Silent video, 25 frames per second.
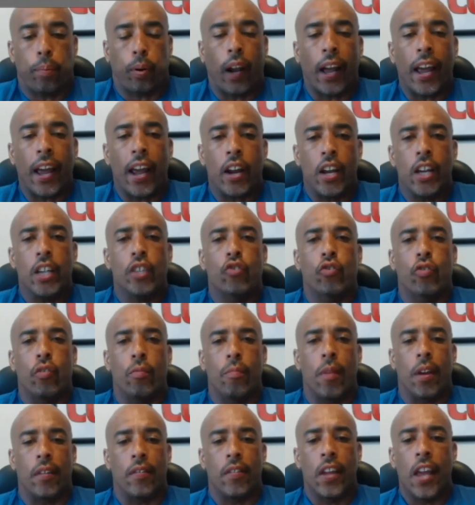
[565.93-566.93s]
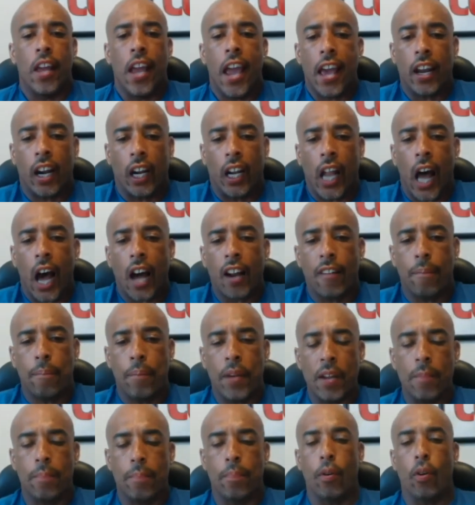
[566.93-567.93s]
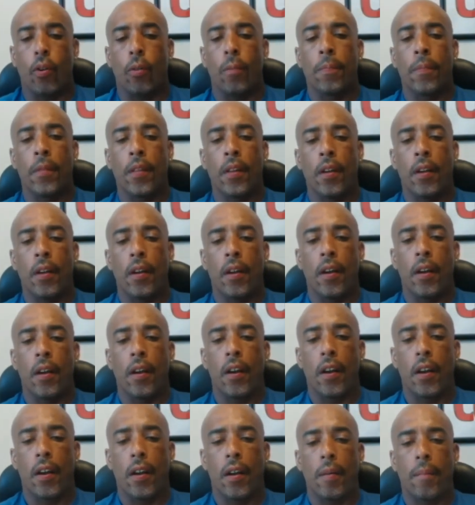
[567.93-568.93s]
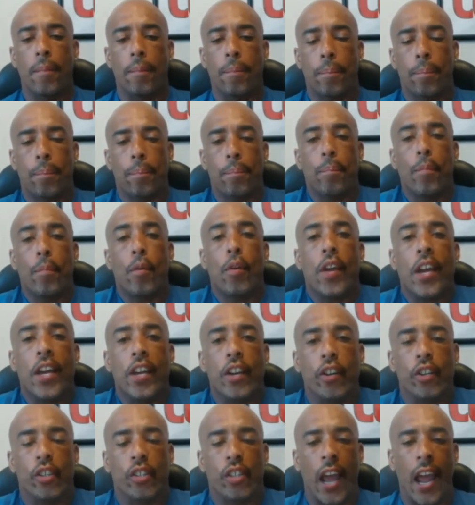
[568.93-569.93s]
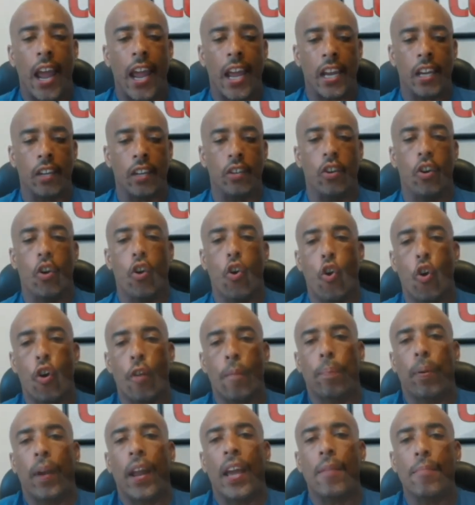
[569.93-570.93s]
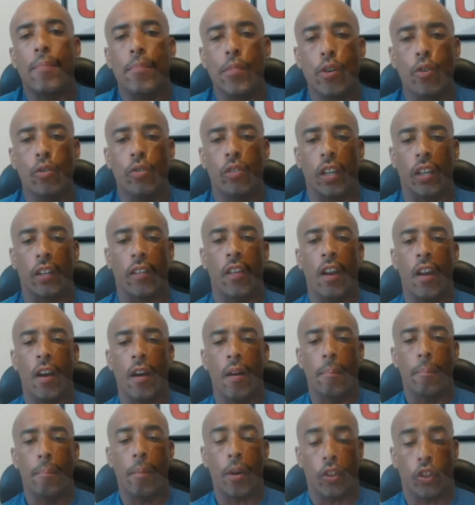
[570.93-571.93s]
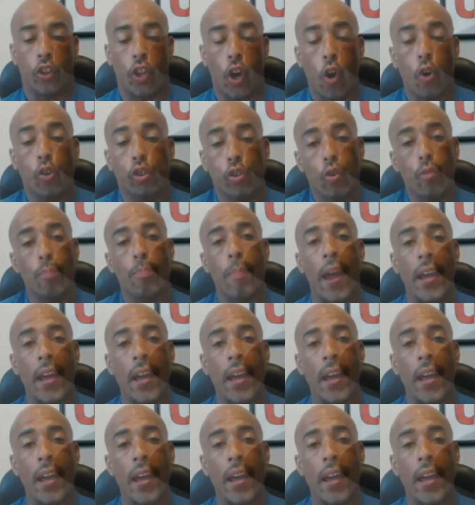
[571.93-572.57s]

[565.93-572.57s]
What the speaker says: play an instrument. And a lot of people entertain or play music. But those who